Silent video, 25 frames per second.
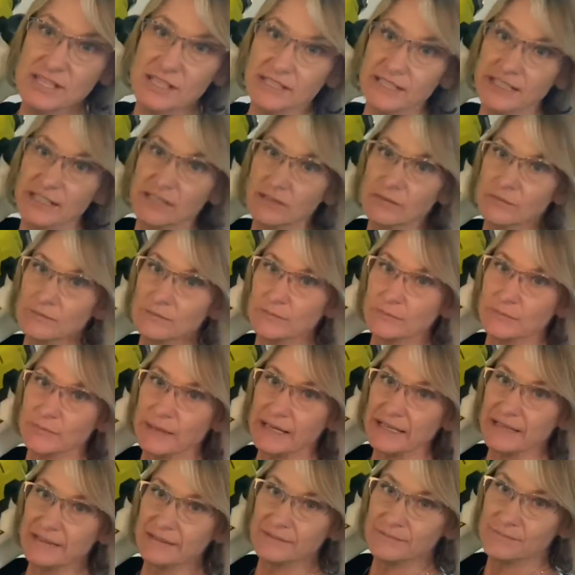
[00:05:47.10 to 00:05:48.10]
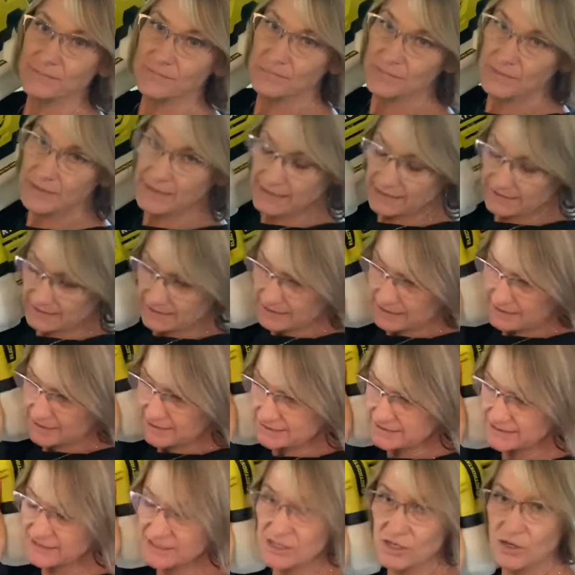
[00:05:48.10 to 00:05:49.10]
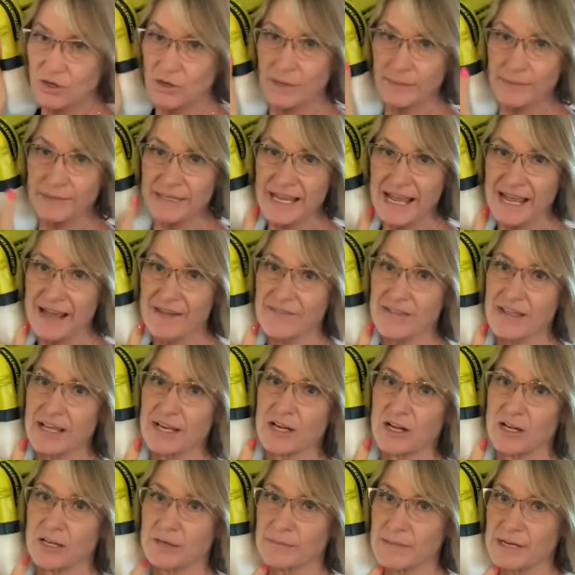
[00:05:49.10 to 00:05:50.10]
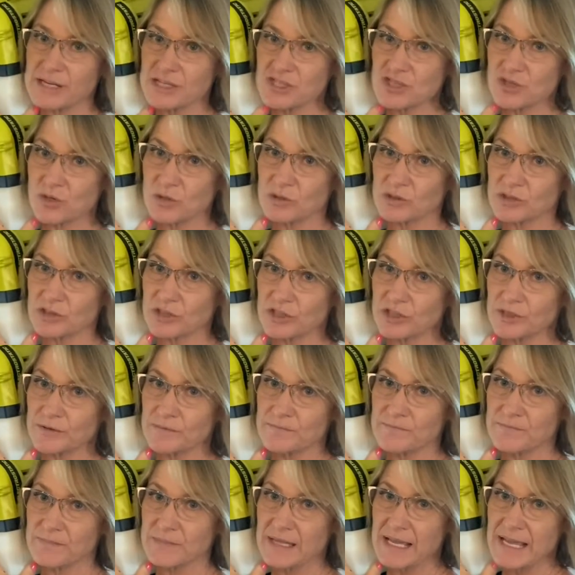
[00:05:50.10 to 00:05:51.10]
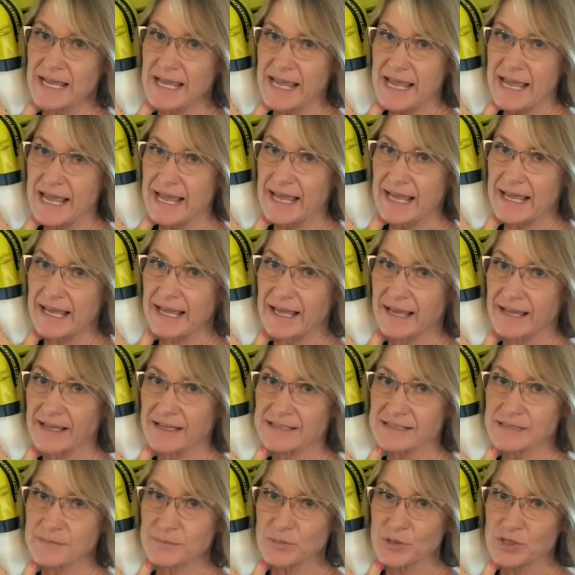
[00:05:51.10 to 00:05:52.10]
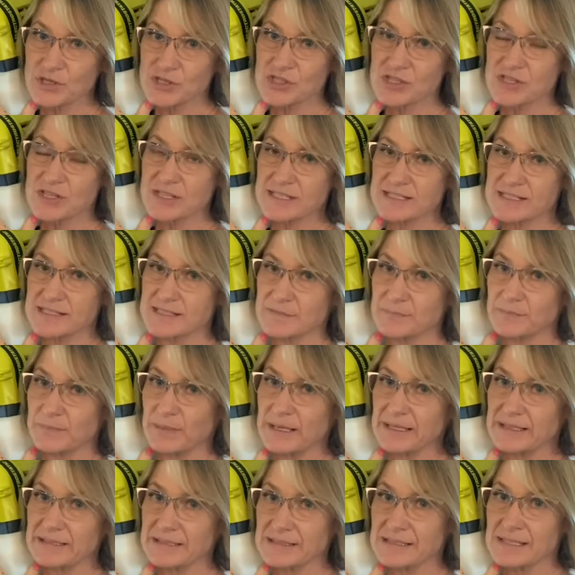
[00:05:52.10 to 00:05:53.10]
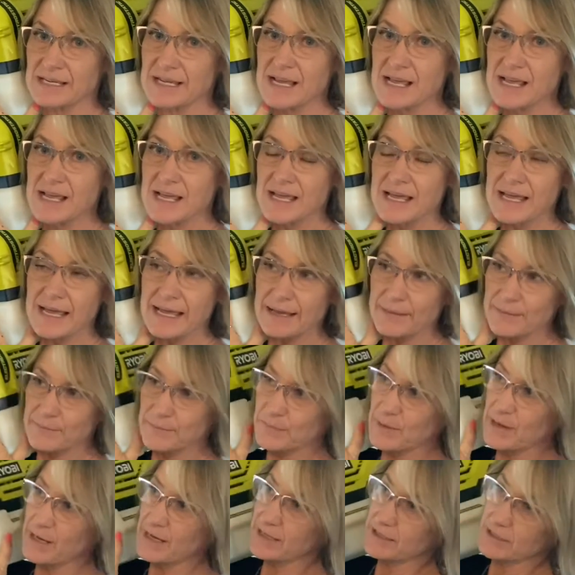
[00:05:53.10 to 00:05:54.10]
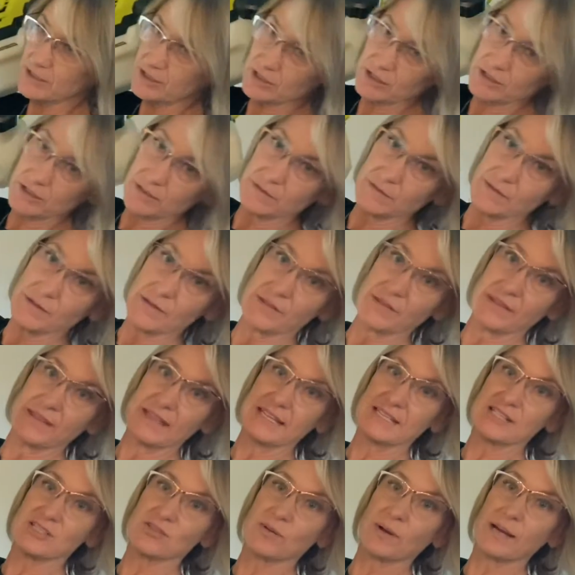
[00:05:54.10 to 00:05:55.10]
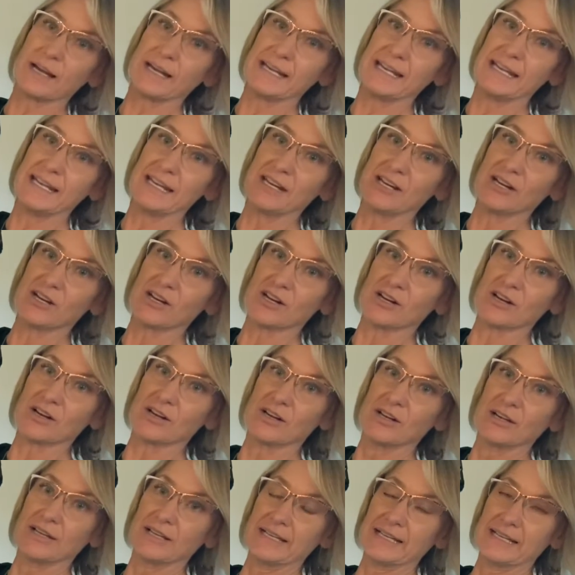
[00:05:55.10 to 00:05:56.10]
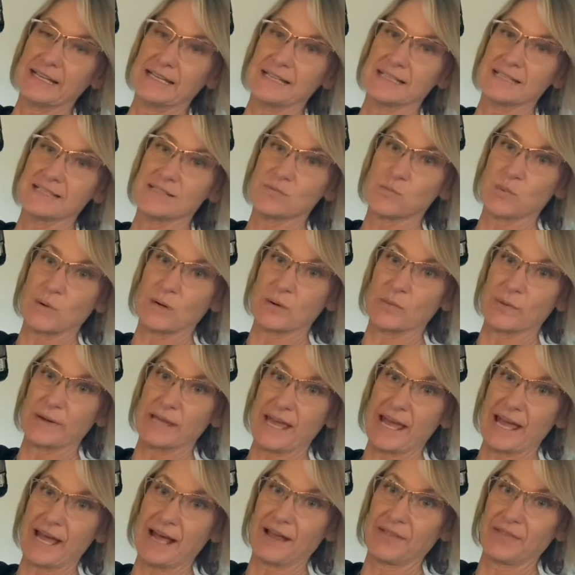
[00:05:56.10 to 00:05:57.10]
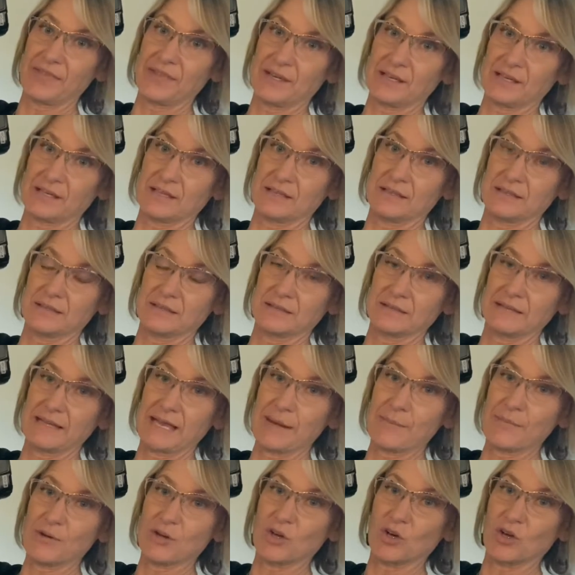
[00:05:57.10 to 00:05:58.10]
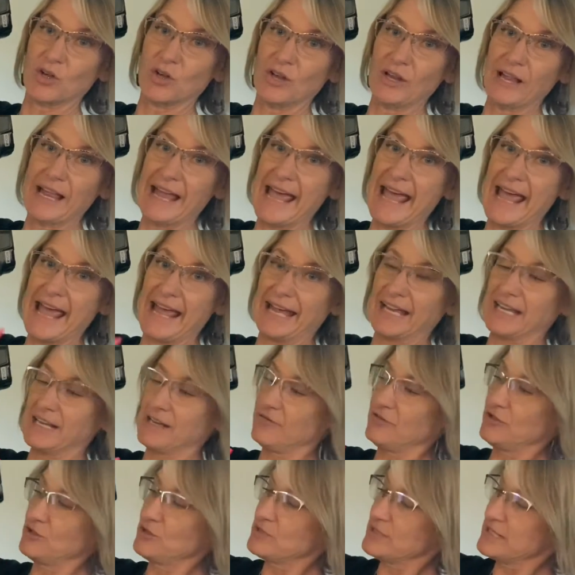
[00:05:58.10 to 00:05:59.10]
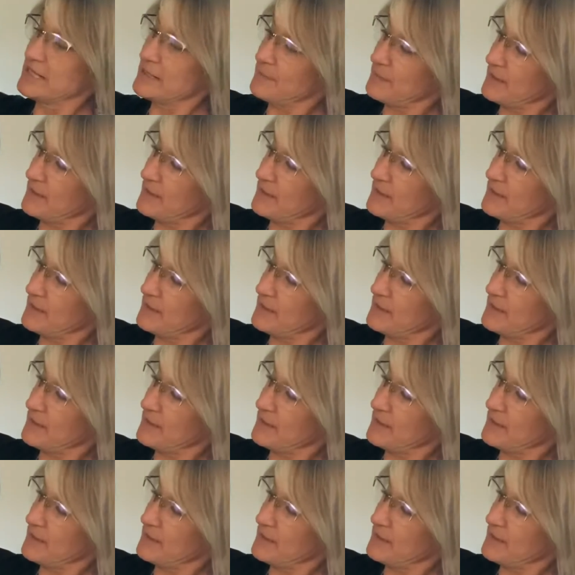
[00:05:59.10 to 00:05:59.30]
little button, and so I'm gonna have that on my shoulder and push this button. But this right here is where we add the chemical, and if you tip